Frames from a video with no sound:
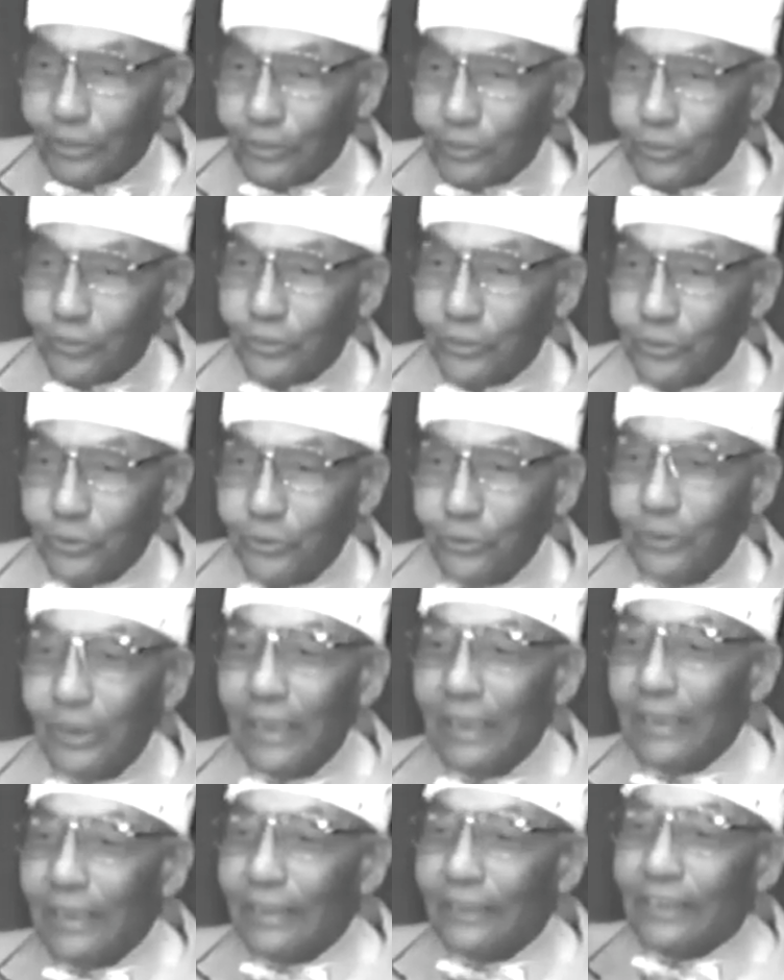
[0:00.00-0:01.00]
to you
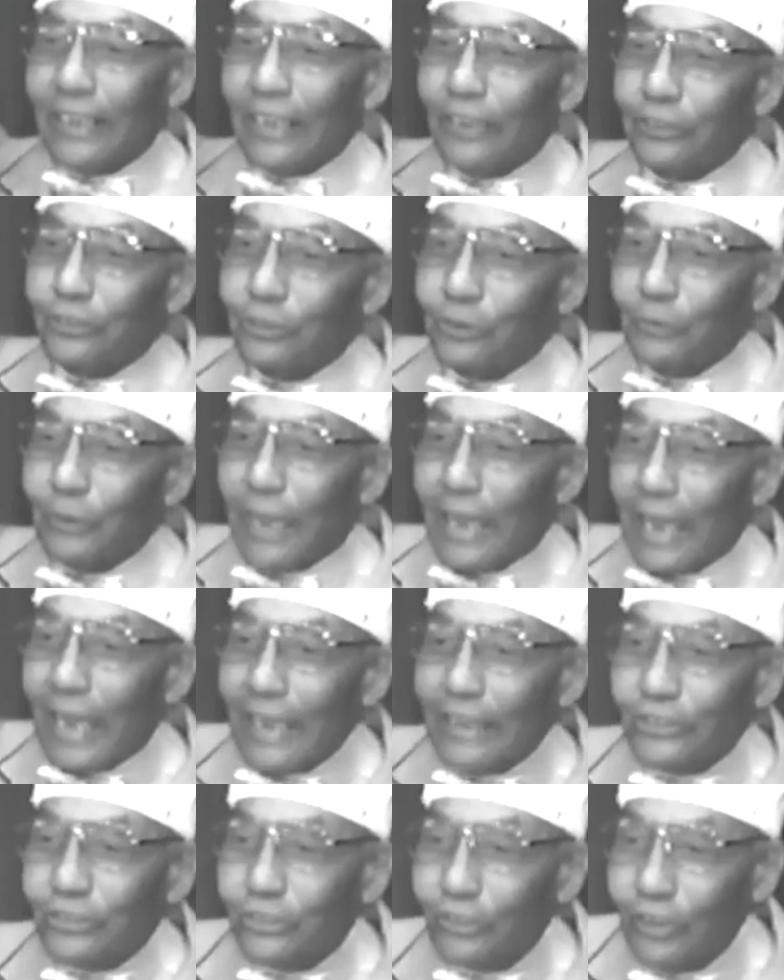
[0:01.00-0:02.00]
that you
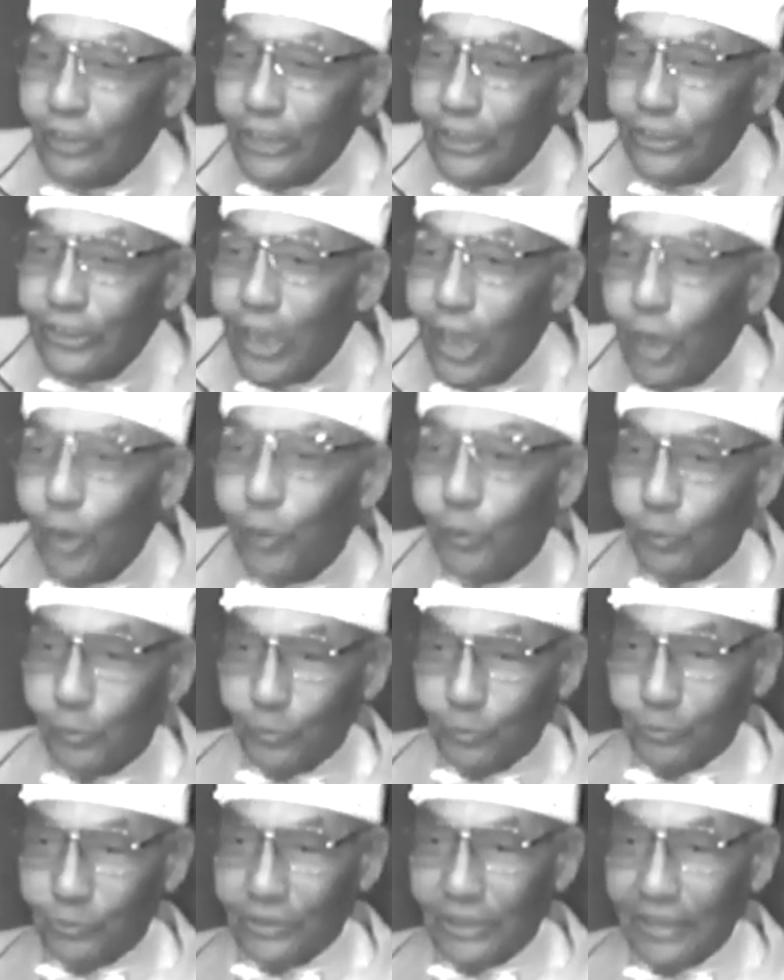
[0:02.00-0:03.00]
actually
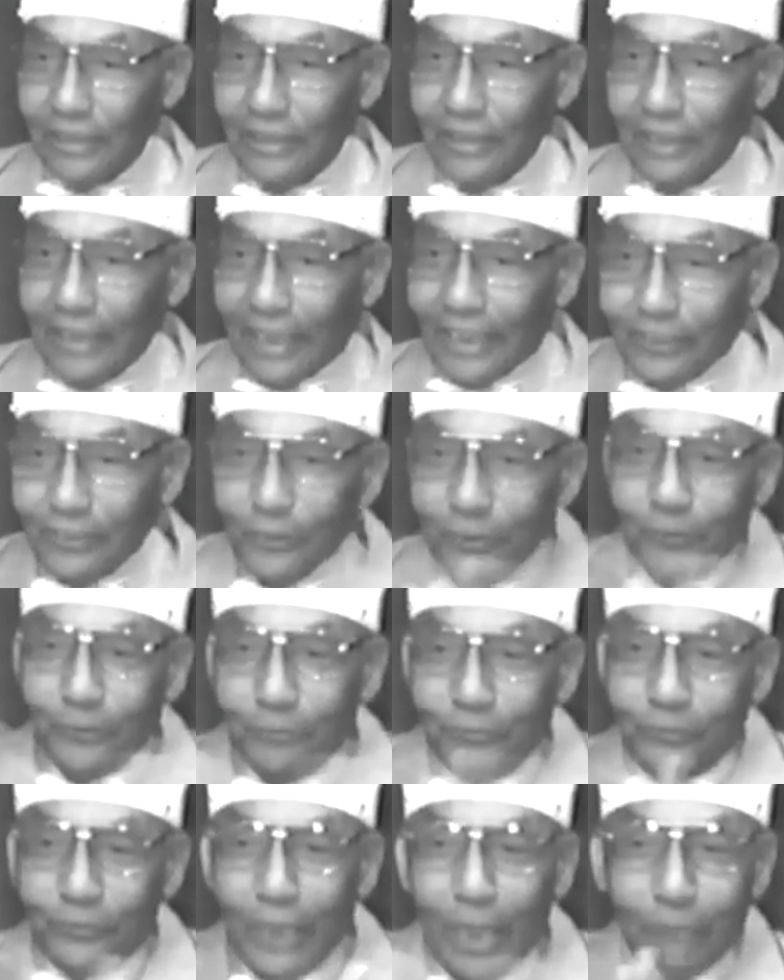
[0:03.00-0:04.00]
know, and you
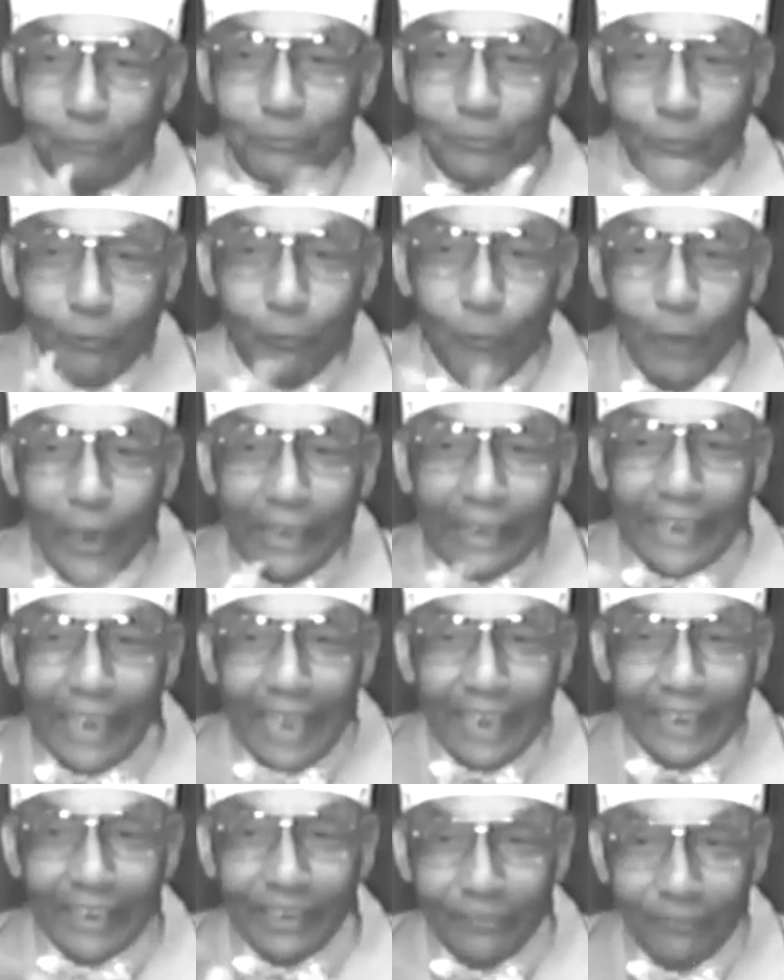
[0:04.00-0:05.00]
jump quick
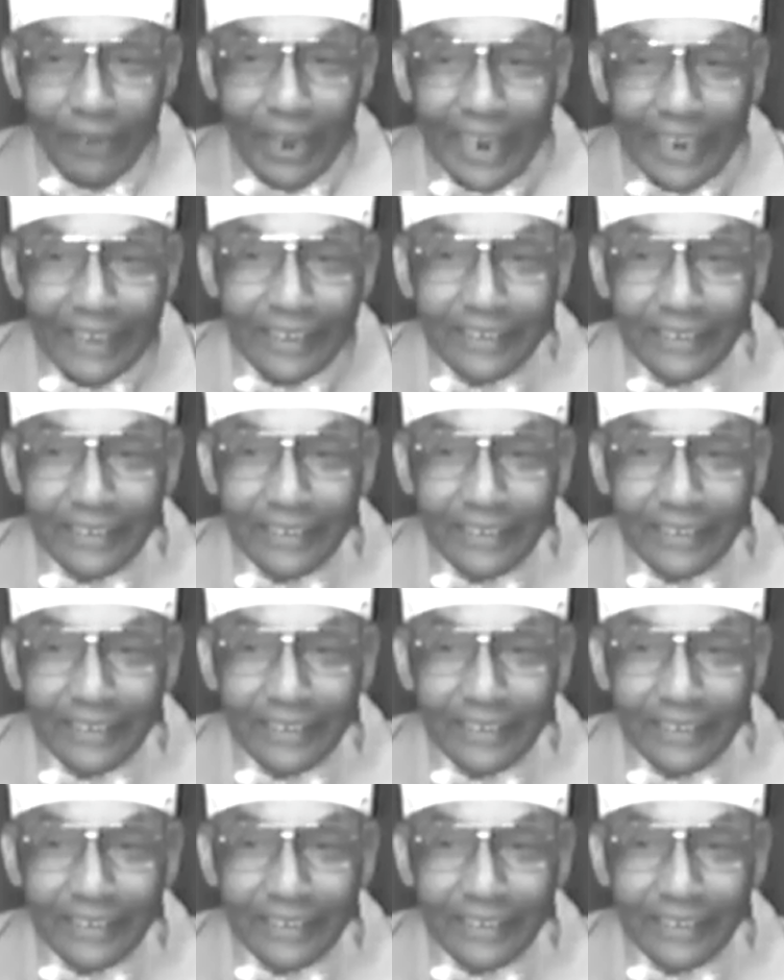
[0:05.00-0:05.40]
at it, right?